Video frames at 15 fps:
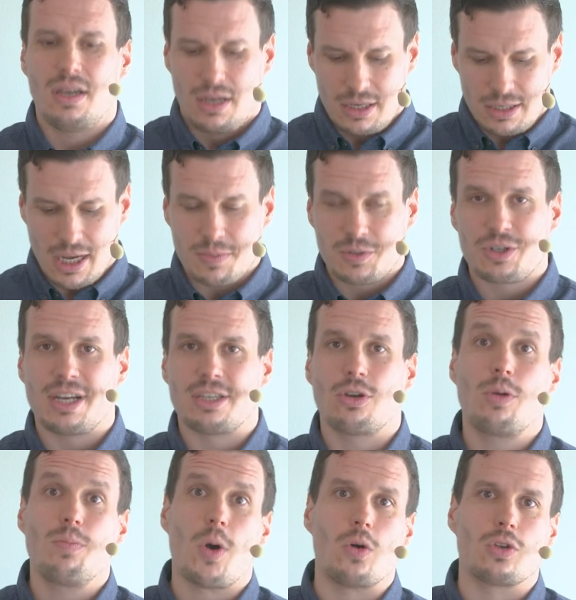substrates
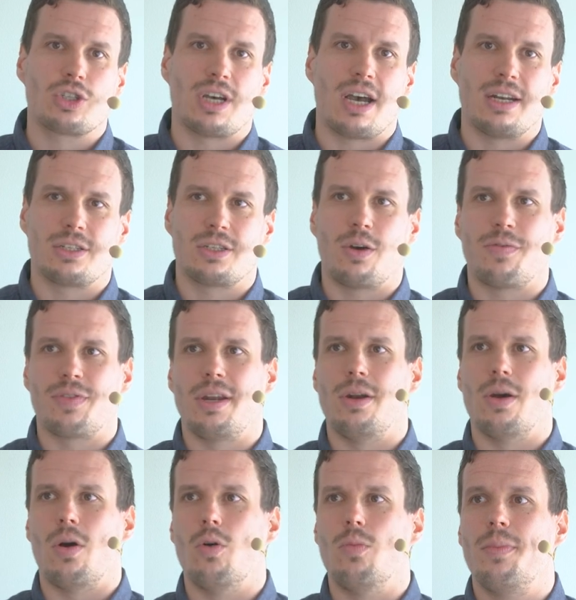on both sides of the
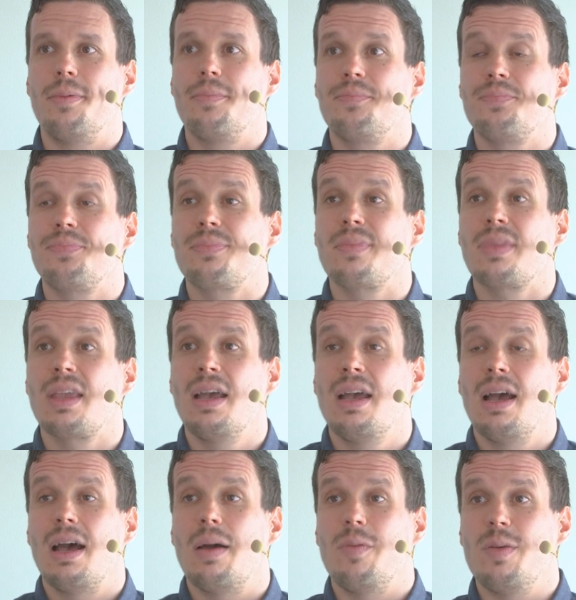dome.
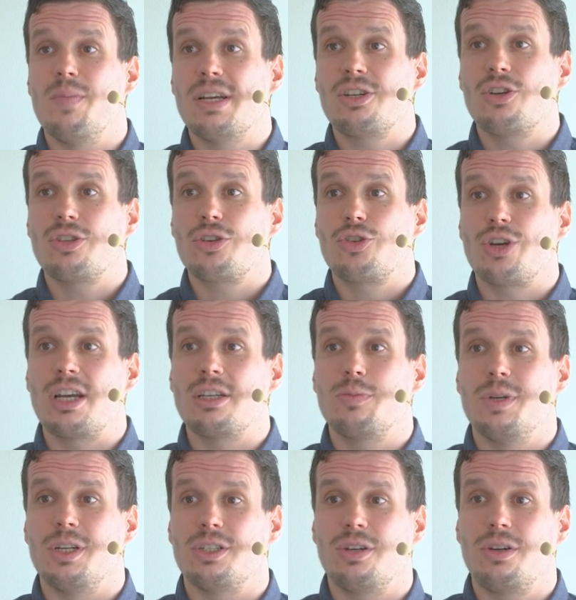We measured the
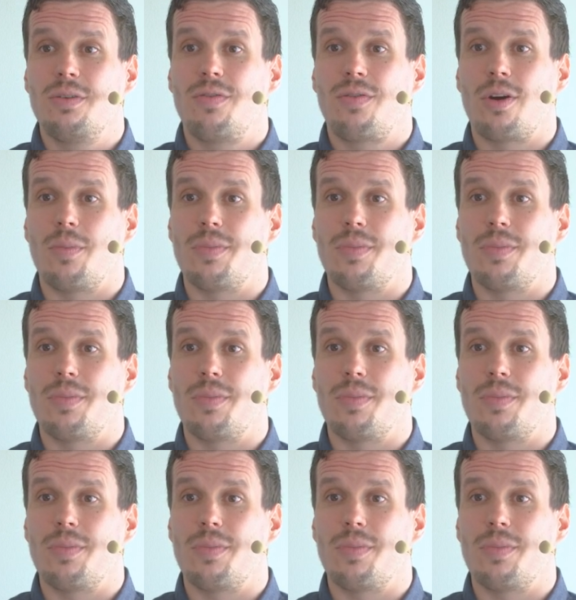transmission from